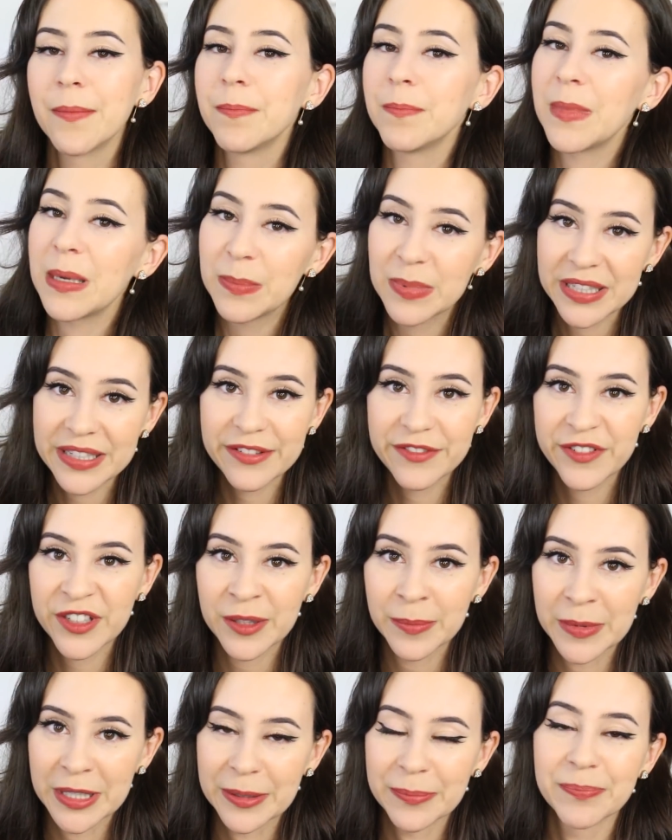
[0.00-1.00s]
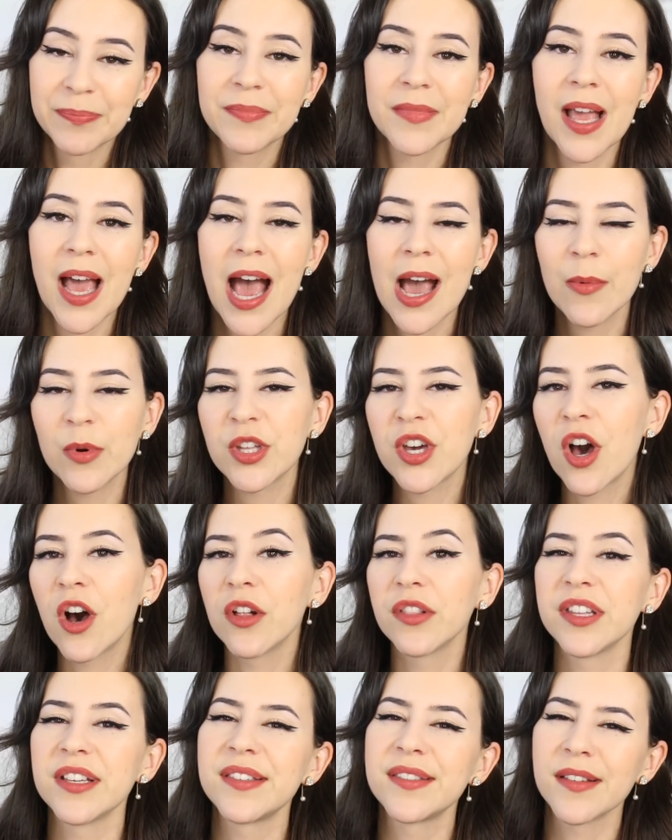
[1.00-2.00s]
Maybelline Fit Me. I would
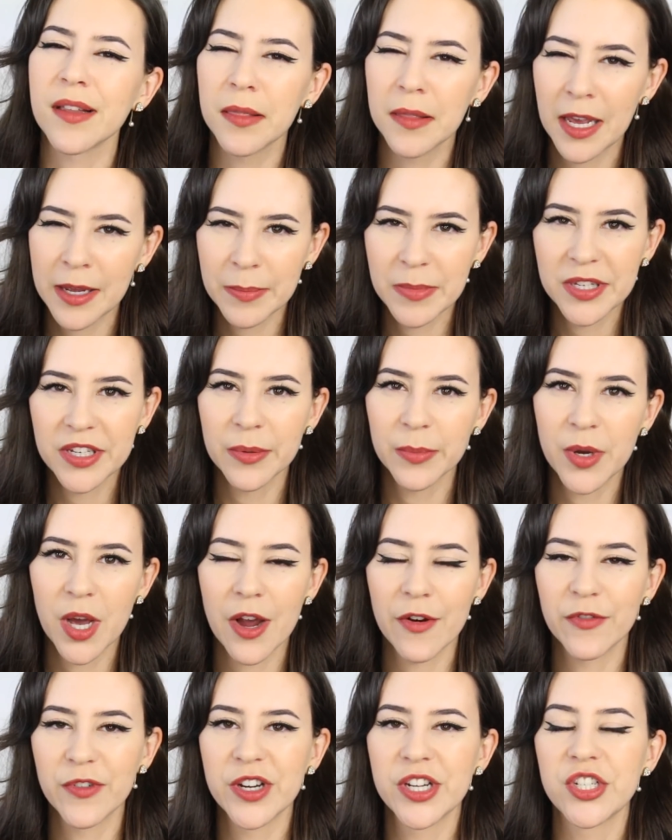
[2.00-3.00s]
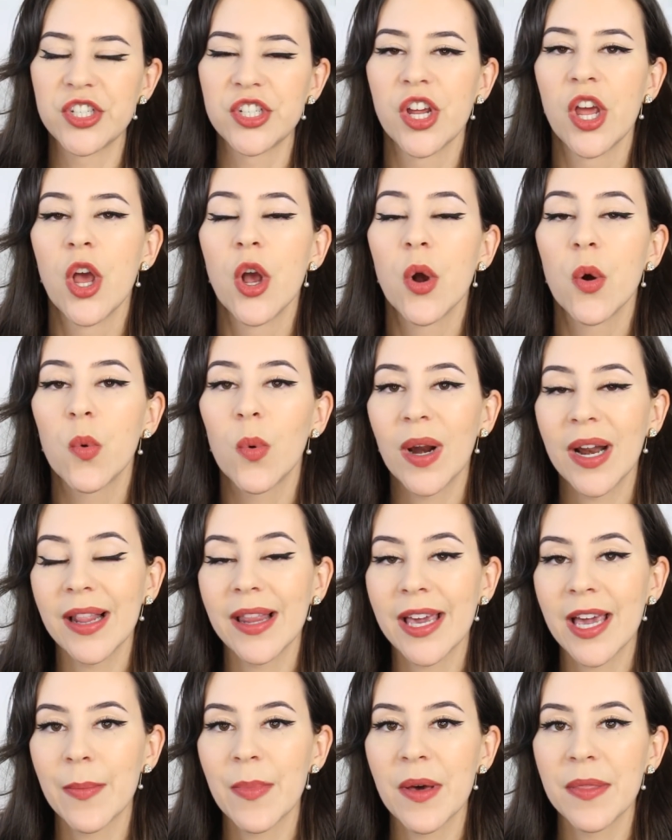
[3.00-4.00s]
call this light medium coverage. What I
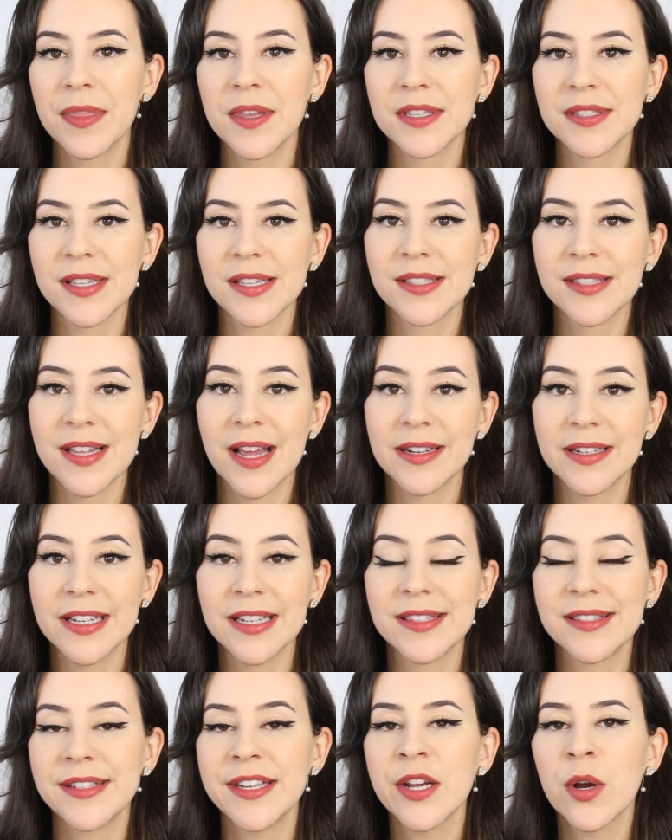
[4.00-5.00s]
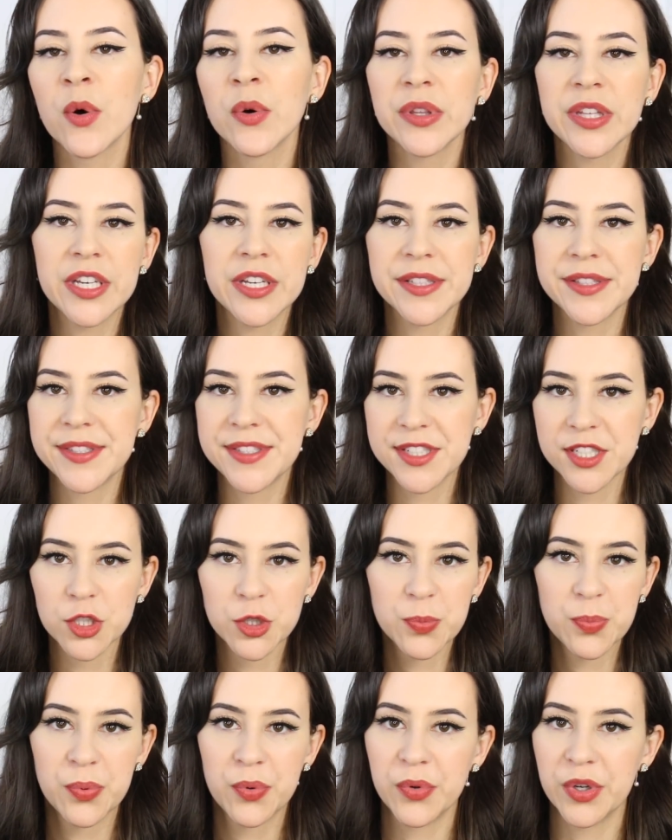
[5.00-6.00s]
like about this is that it's the only
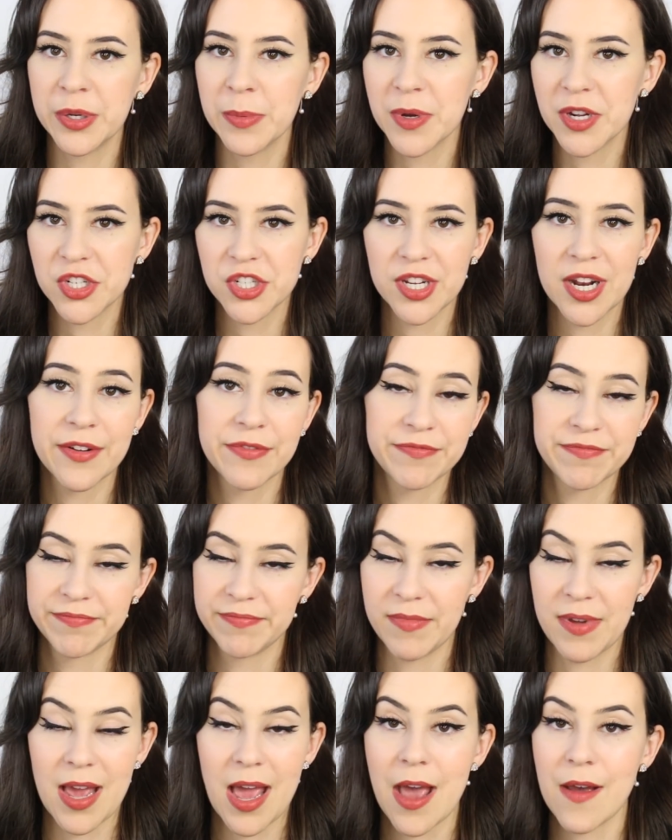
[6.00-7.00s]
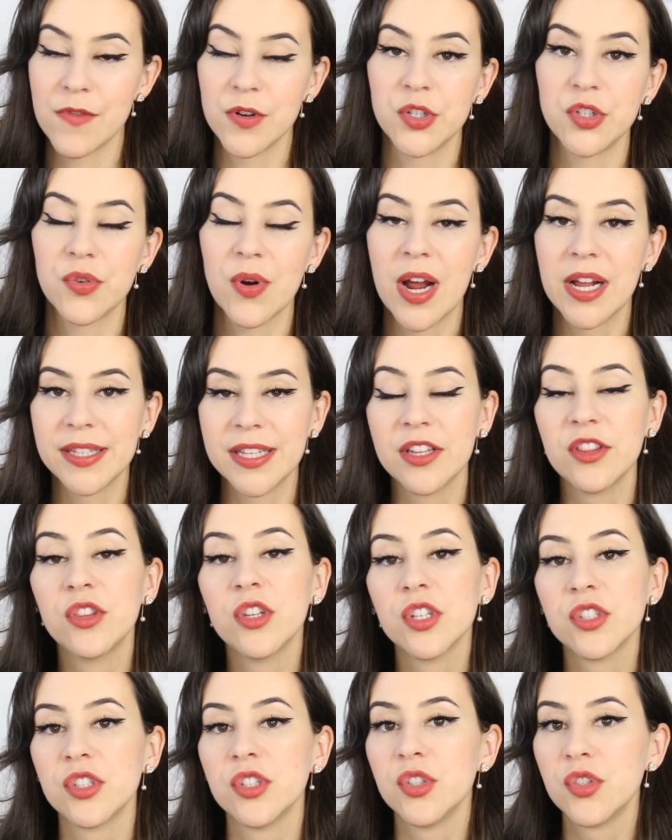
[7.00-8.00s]
concealer pretty much that I've ever tried that
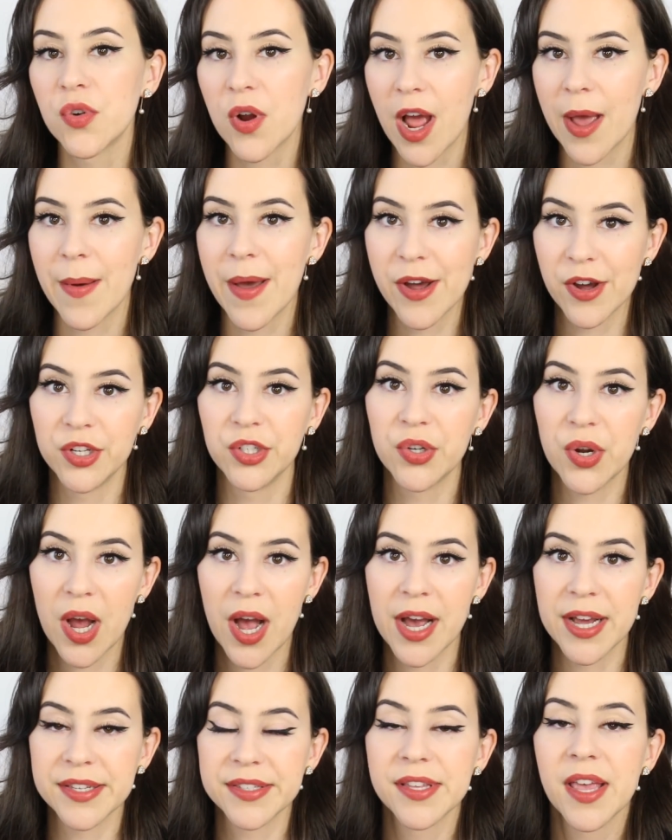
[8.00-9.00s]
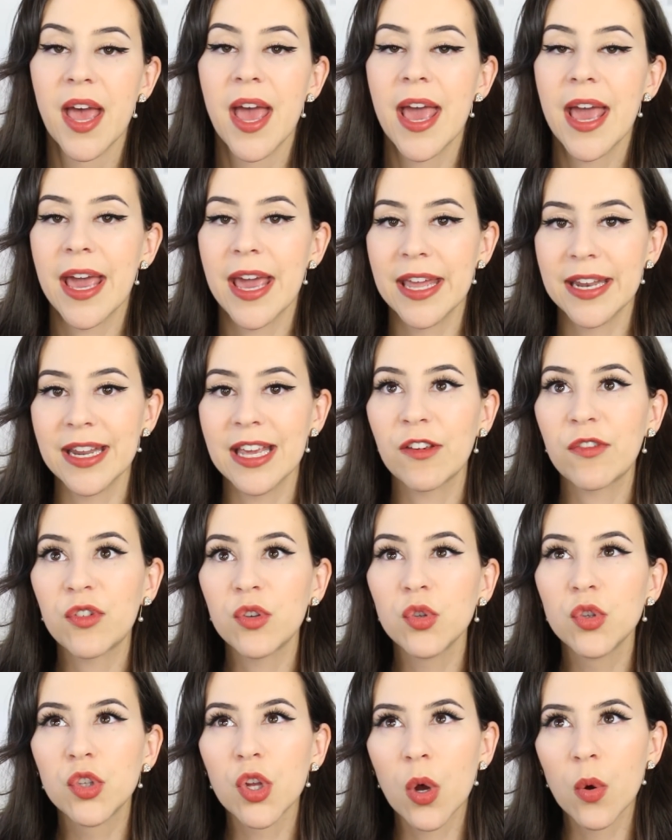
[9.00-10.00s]
doesn't dry my under eyes, and if
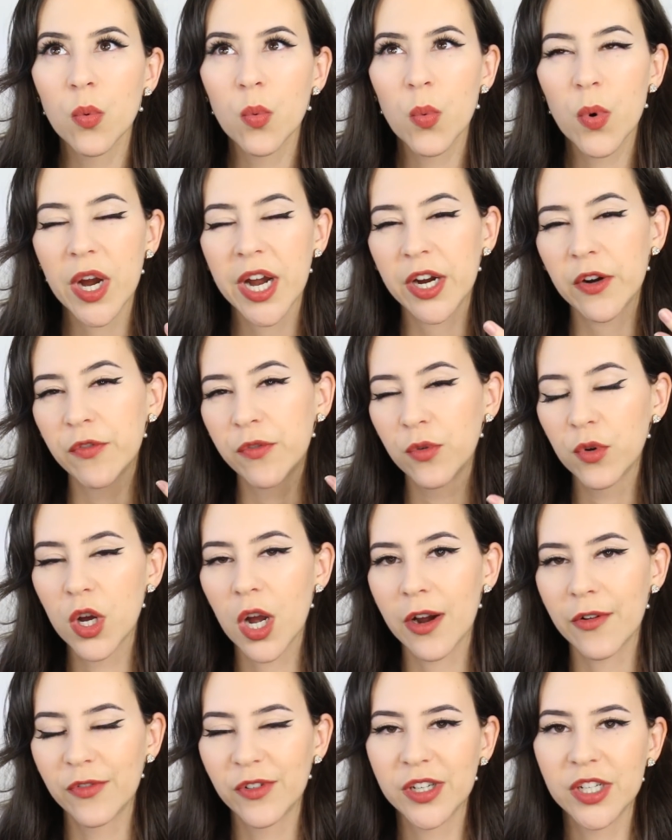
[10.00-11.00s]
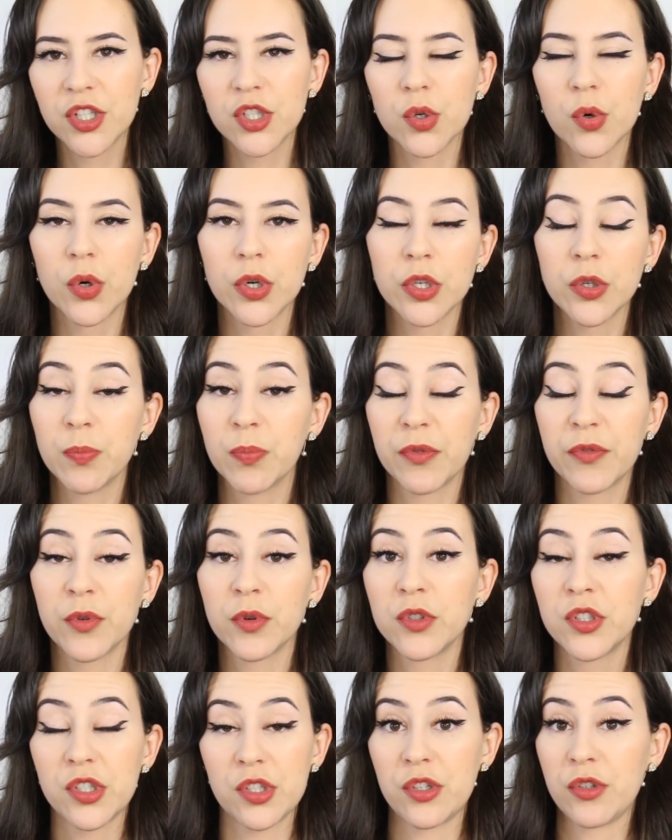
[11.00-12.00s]
you don't wear full coverage or you
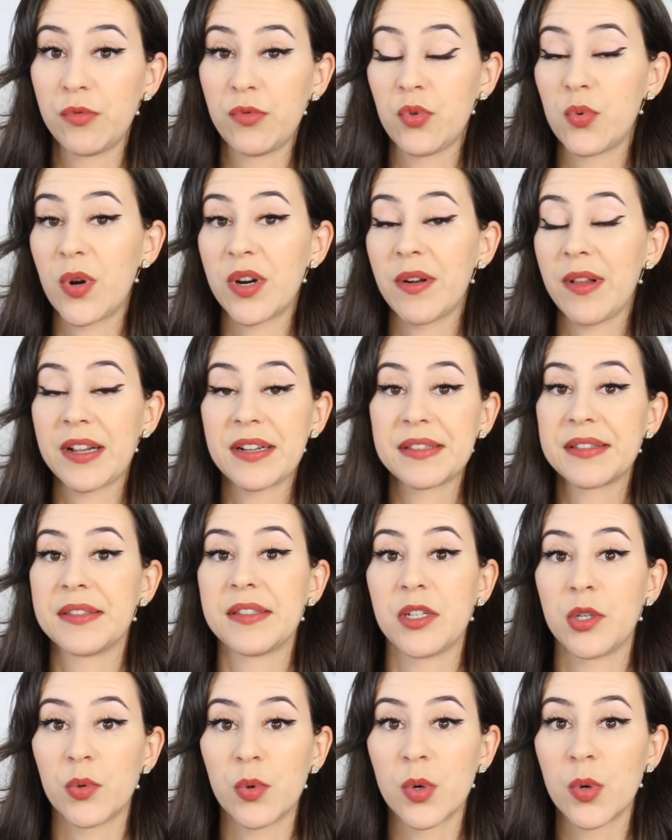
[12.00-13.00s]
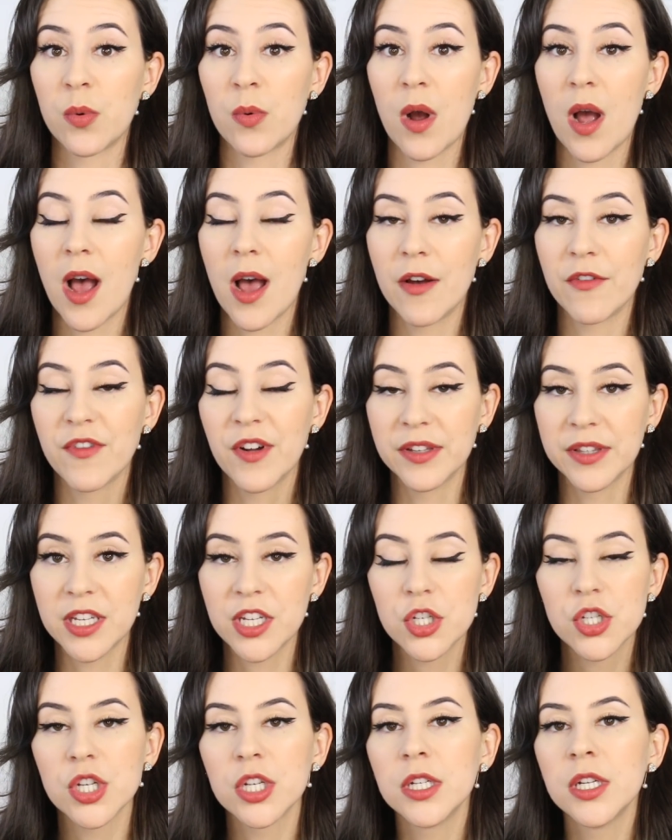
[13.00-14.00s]
prefer just to wear like zero
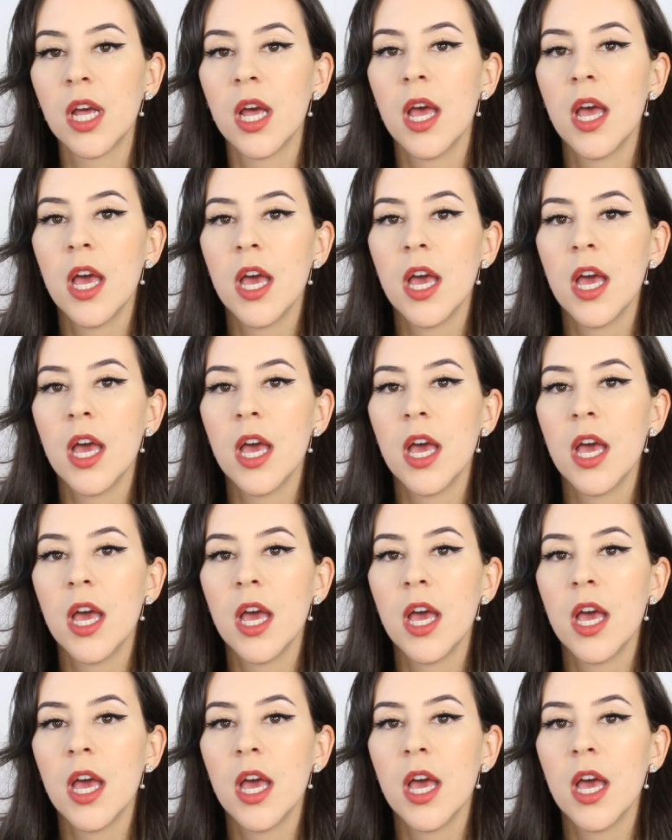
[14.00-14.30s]
foundation,